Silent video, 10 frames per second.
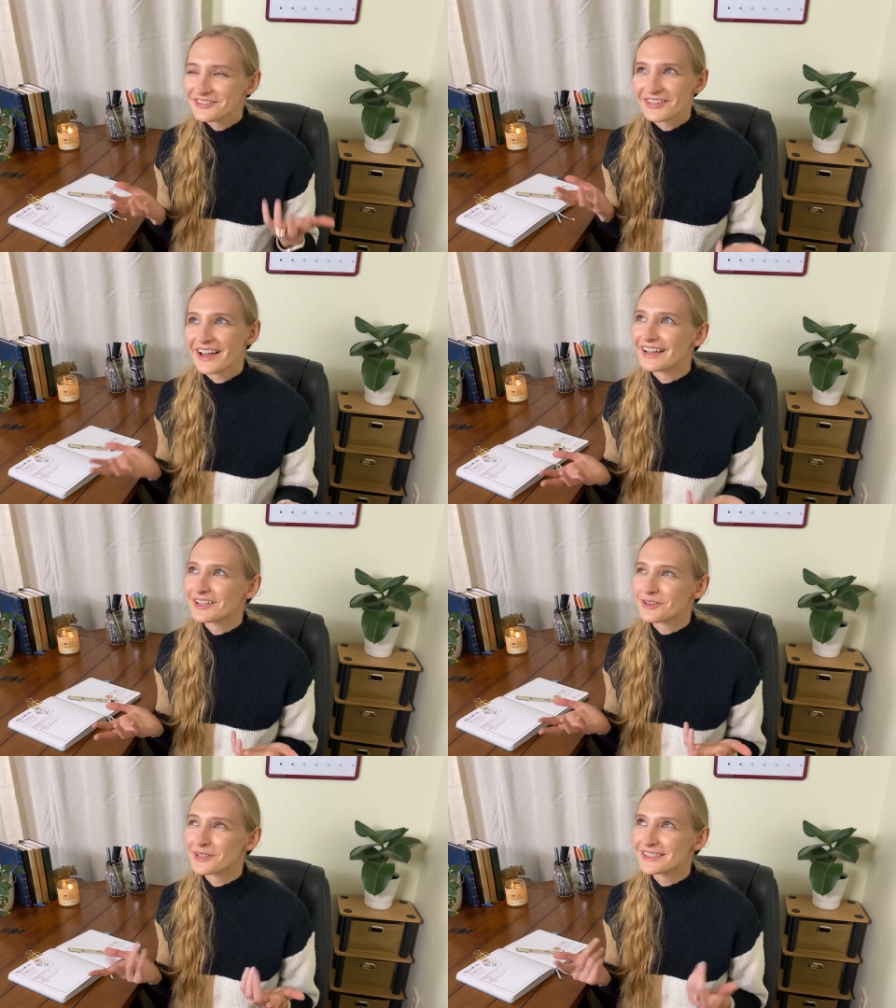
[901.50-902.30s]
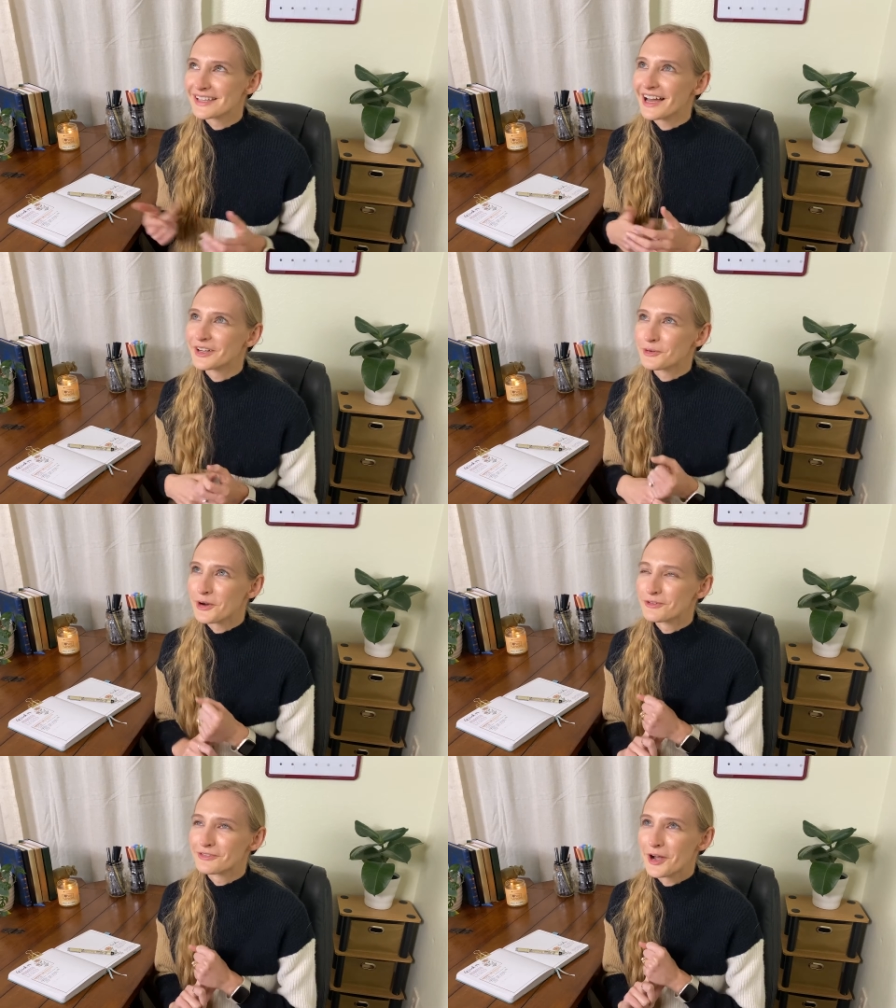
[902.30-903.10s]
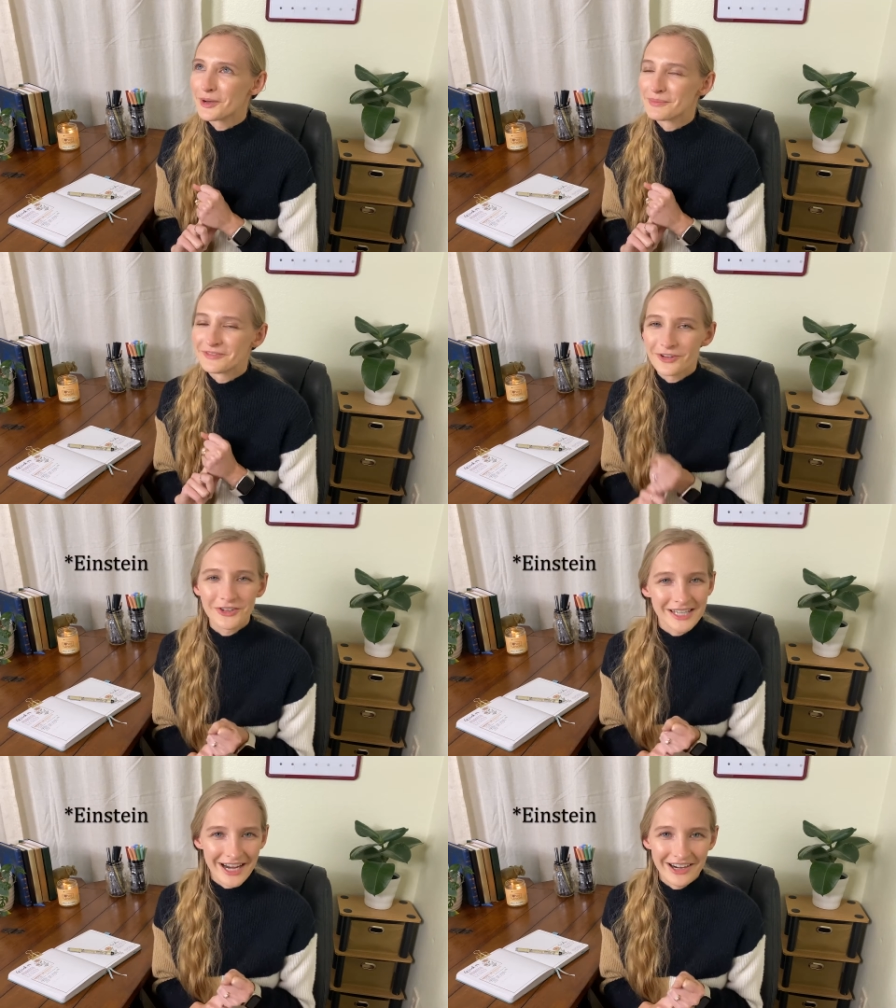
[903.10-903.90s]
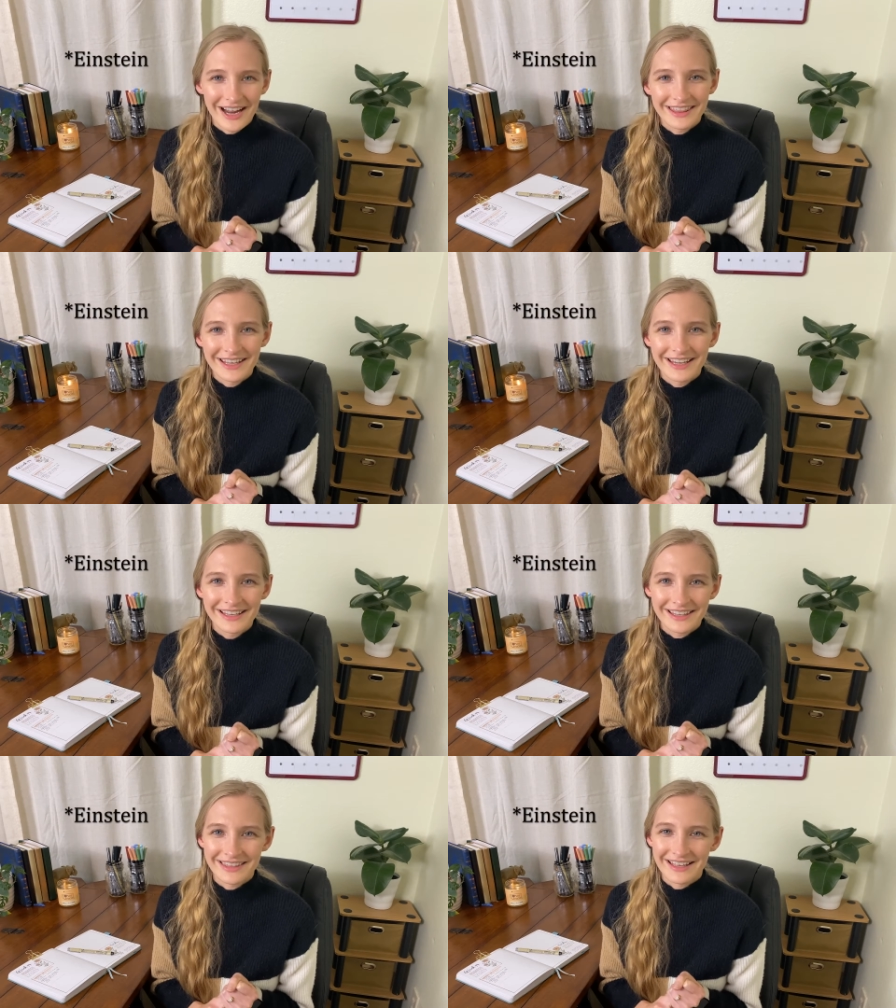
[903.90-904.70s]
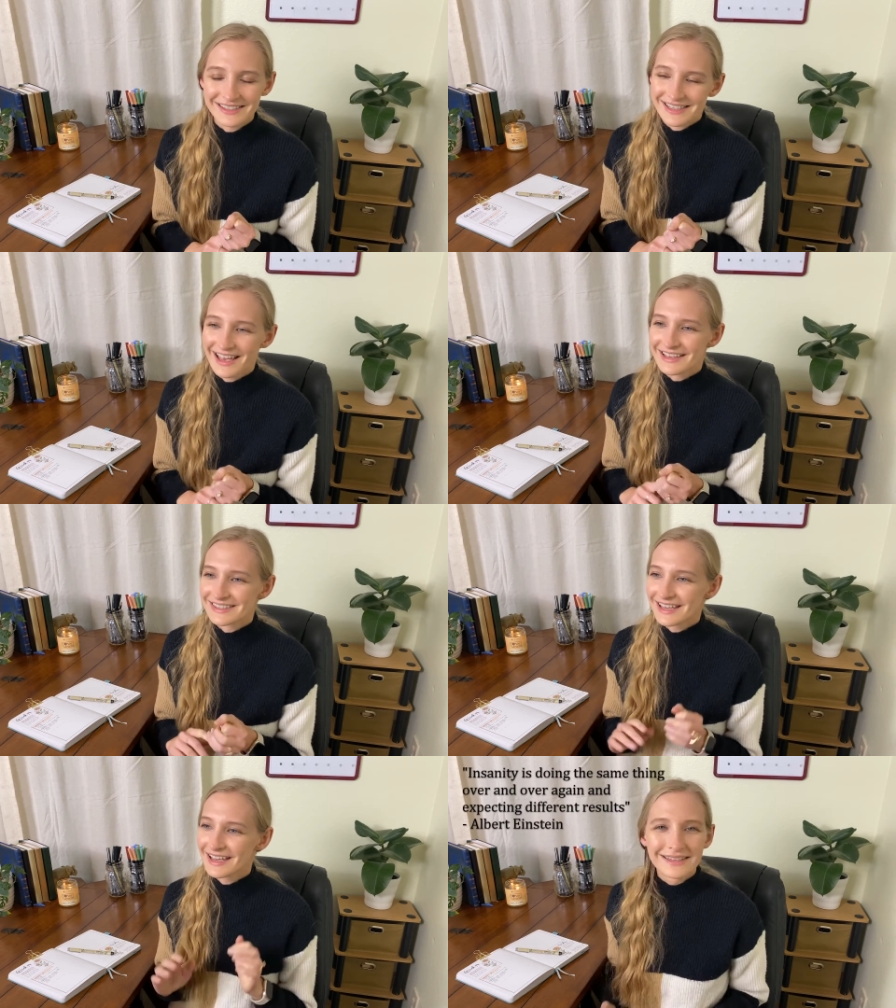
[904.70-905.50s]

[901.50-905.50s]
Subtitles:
of like, what's that quote from Voltaire, I think, that says,